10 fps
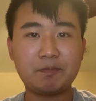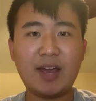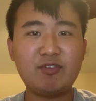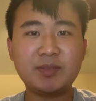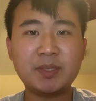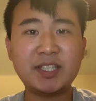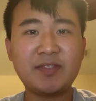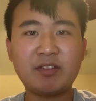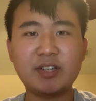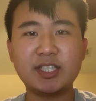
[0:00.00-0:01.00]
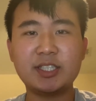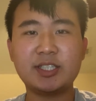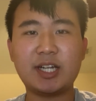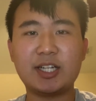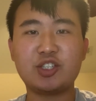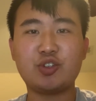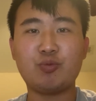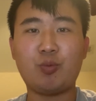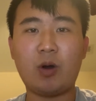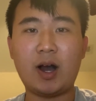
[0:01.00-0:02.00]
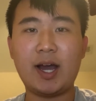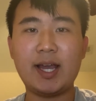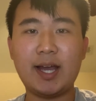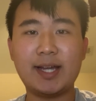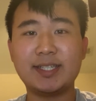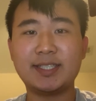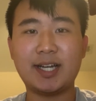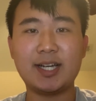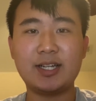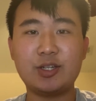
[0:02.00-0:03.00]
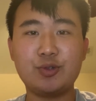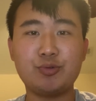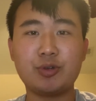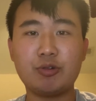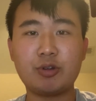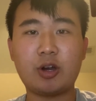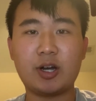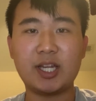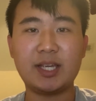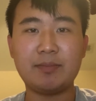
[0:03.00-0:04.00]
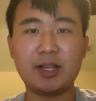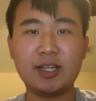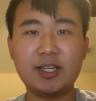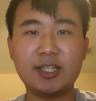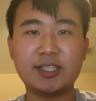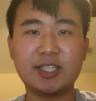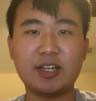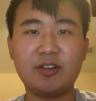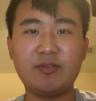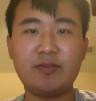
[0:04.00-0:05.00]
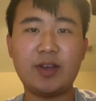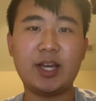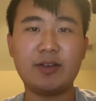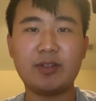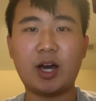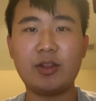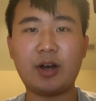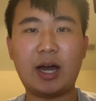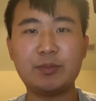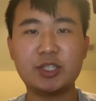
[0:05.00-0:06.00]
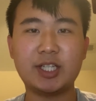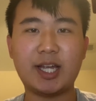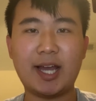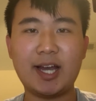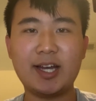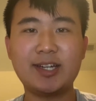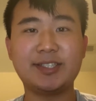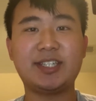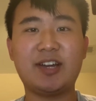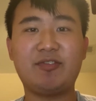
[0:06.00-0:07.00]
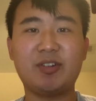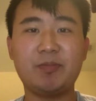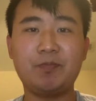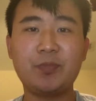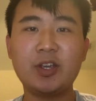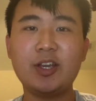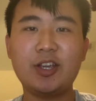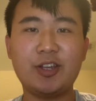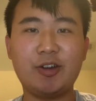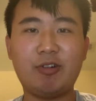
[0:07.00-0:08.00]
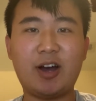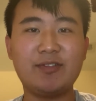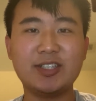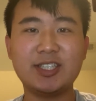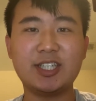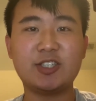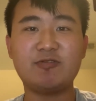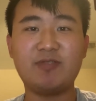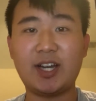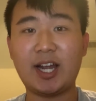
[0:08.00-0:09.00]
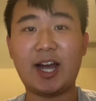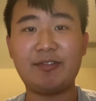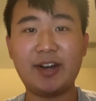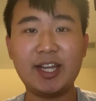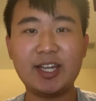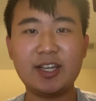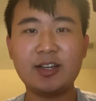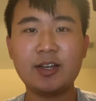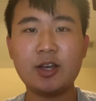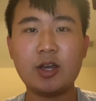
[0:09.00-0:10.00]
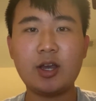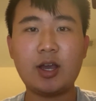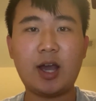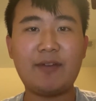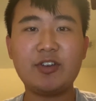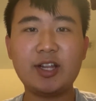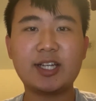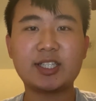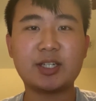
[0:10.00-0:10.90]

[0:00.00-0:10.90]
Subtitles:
And for specific reasons as to why I decided to go to Carnegie Mellon instead of any of the other options I had, aside from, obviously it's very high ranking, I feel like its